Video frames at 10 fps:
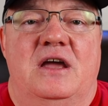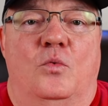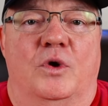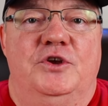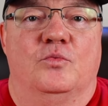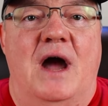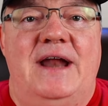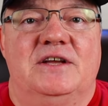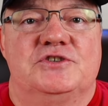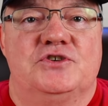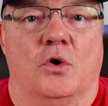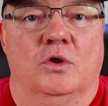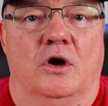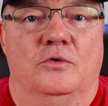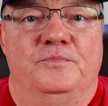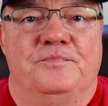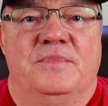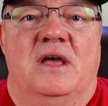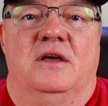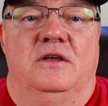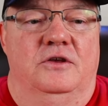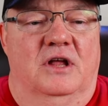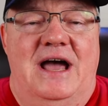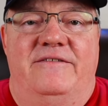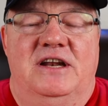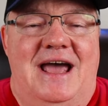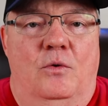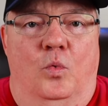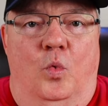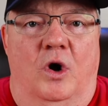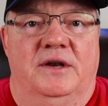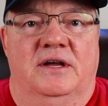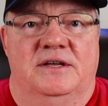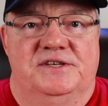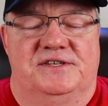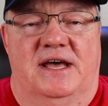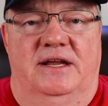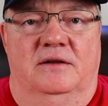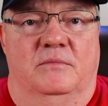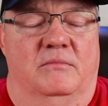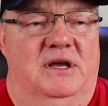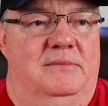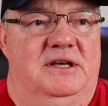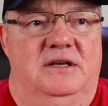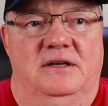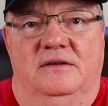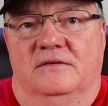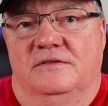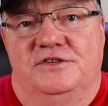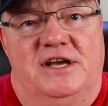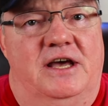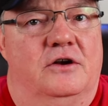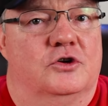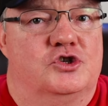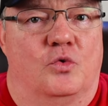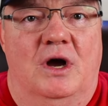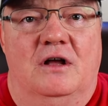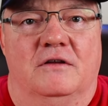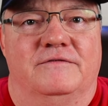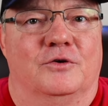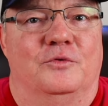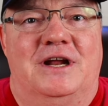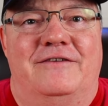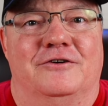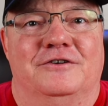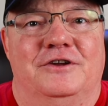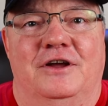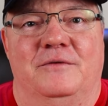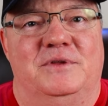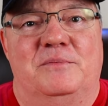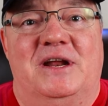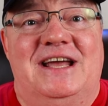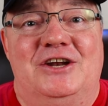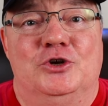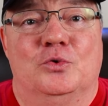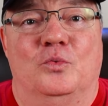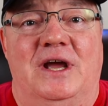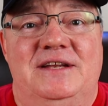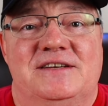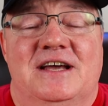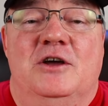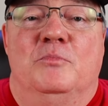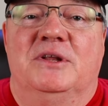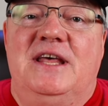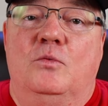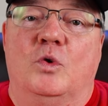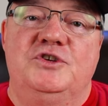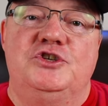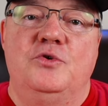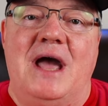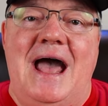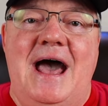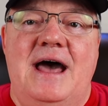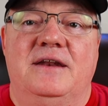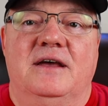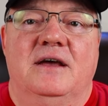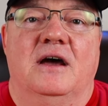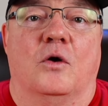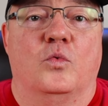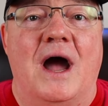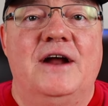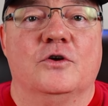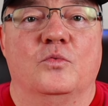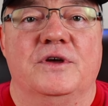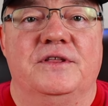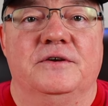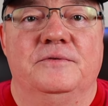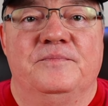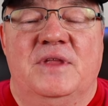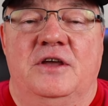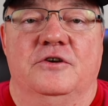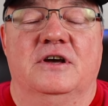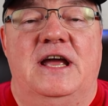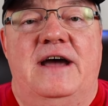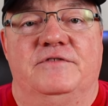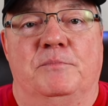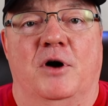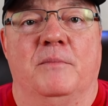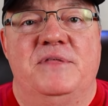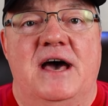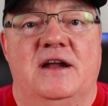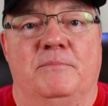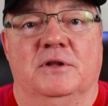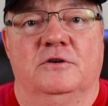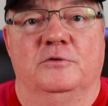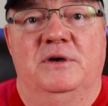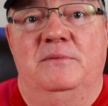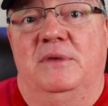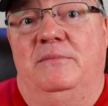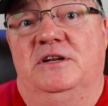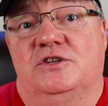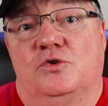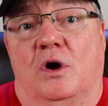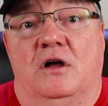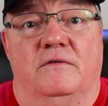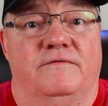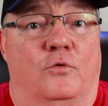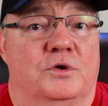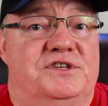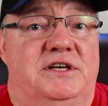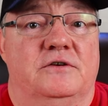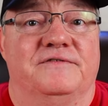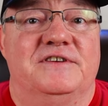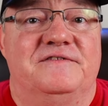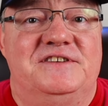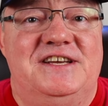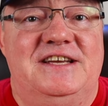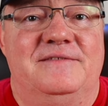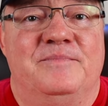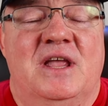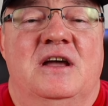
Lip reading: When you're riding solo, you'll have it at one setting, maybe 10 or 12 or whatever, depending on your weight. But then once you add a rider with you, you're going to have to pump that up a little bit, maybe to 12, 14, or 15.